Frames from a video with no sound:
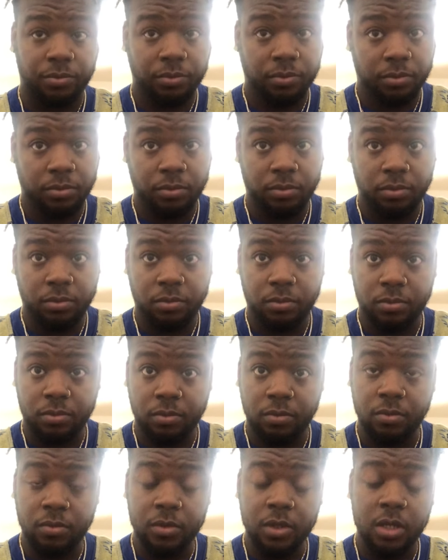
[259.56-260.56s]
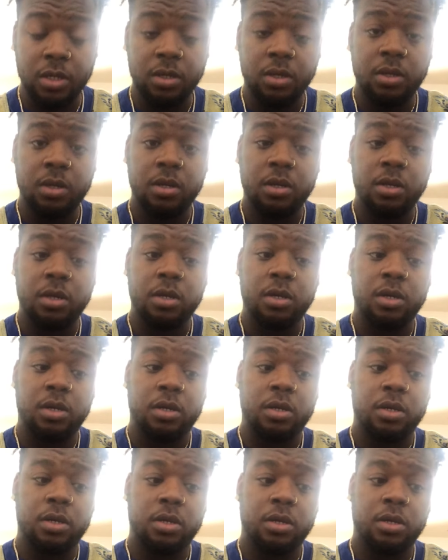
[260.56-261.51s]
(silence)